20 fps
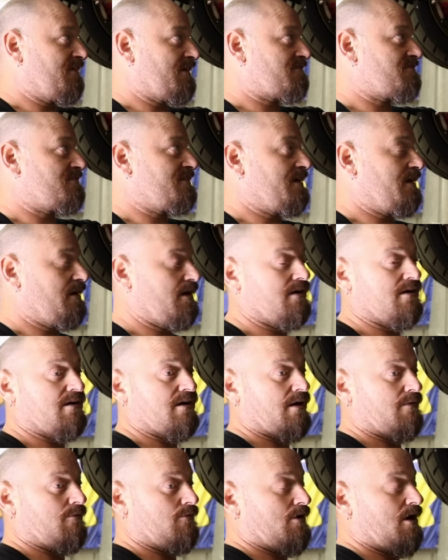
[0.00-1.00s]
actually a,
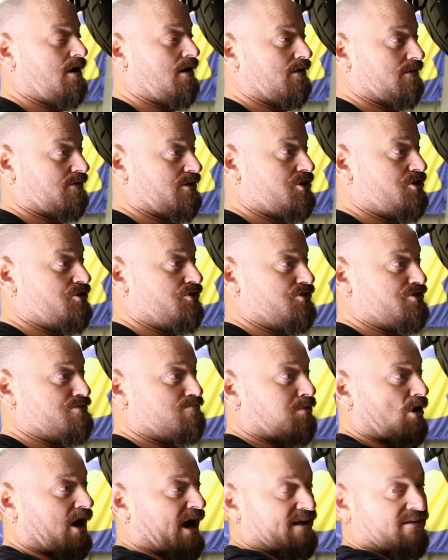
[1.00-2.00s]
a, a,
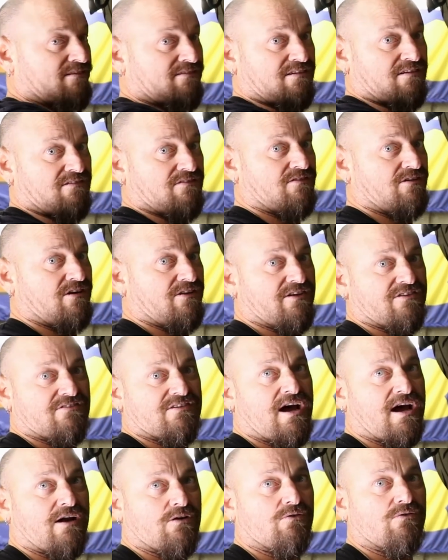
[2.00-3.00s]
huge brace inside the
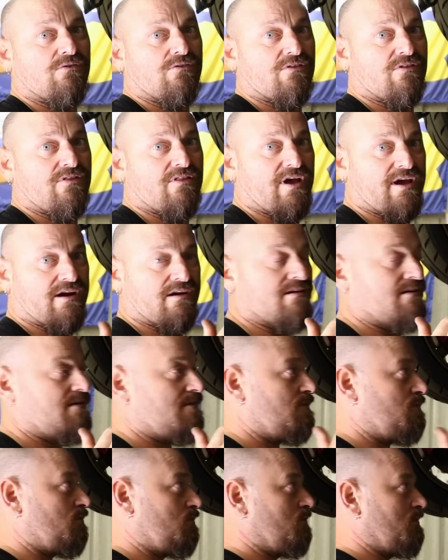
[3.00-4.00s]
tunnel that
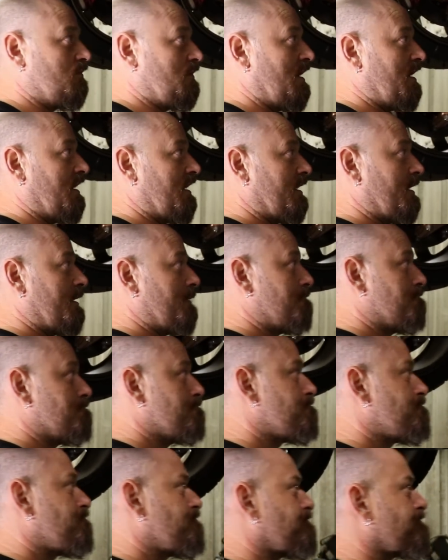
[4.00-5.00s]
um,
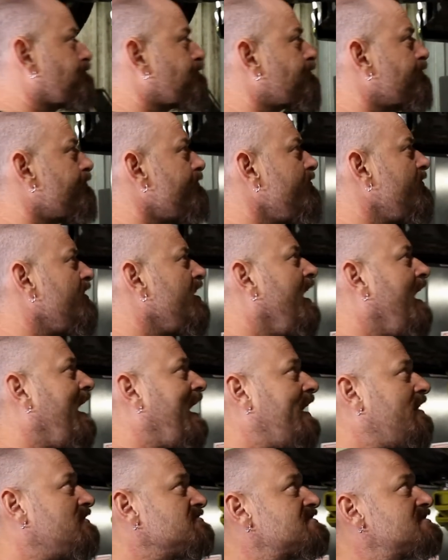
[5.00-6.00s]

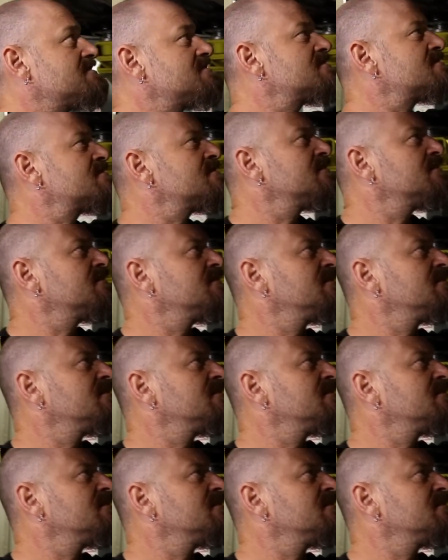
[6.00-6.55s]
houses